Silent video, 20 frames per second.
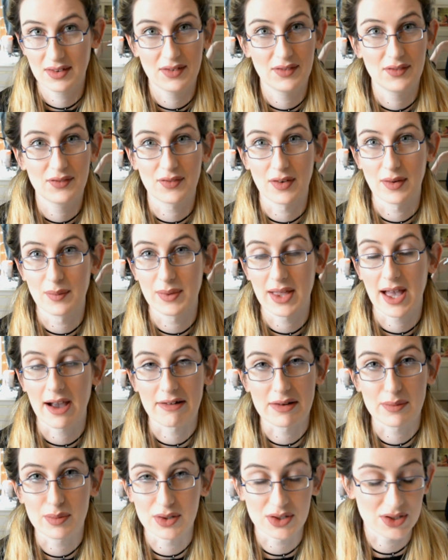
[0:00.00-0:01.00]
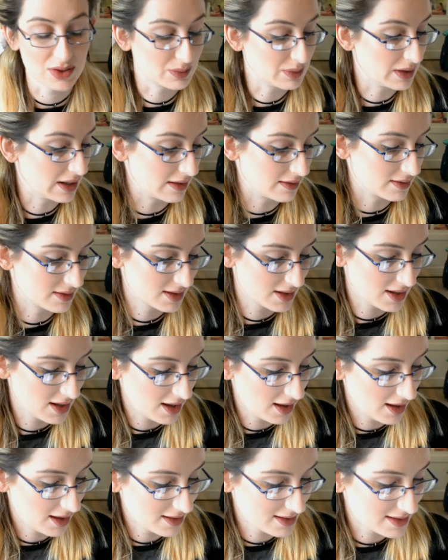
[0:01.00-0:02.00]
the Harry Potter world.
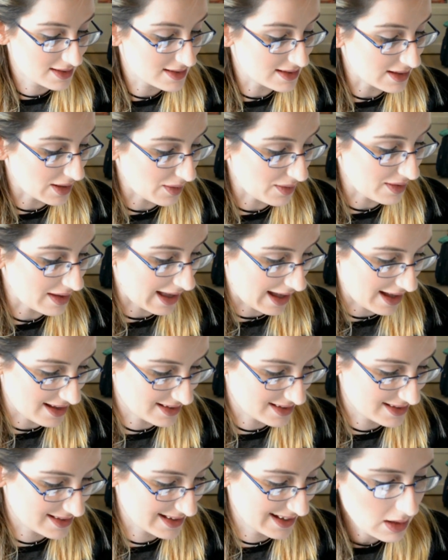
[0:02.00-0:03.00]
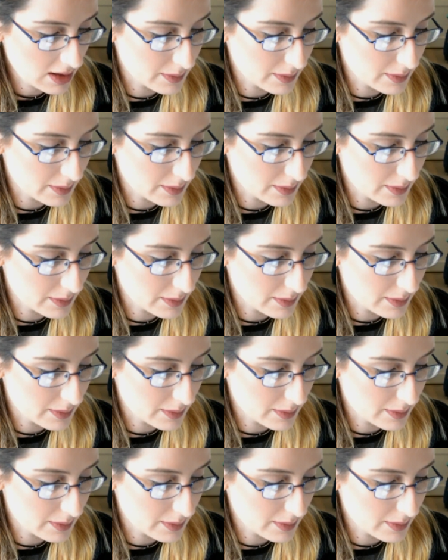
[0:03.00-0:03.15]
So yes. Number